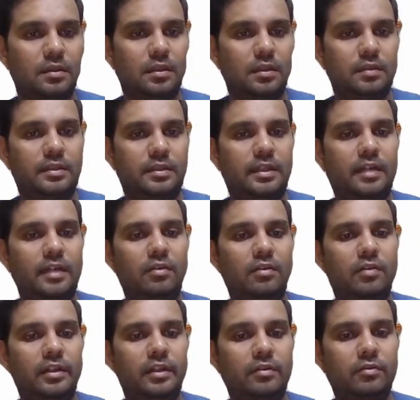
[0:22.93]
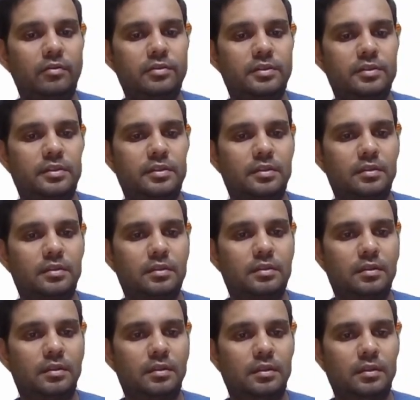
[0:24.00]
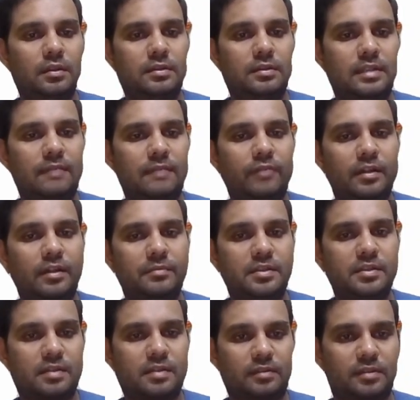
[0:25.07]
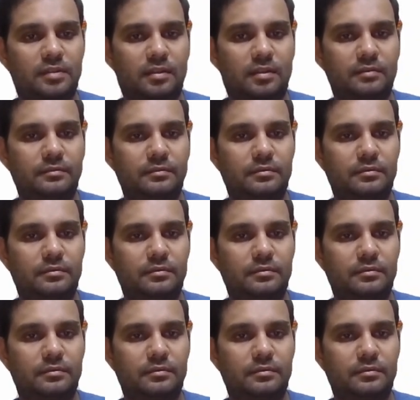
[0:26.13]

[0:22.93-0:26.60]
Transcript: the dead load includes self weight of the structure.